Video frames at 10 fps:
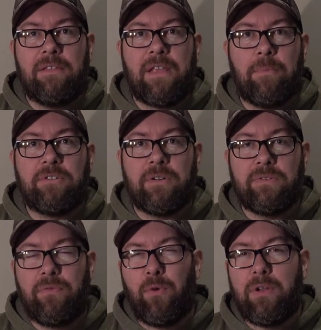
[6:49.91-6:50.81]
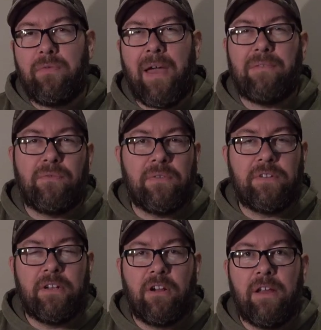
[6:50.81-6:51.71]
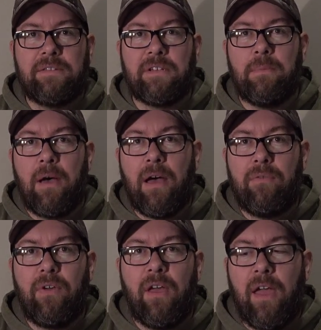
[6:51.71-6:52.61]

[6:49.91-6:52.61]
temperatures 45 to 50 degrees and above,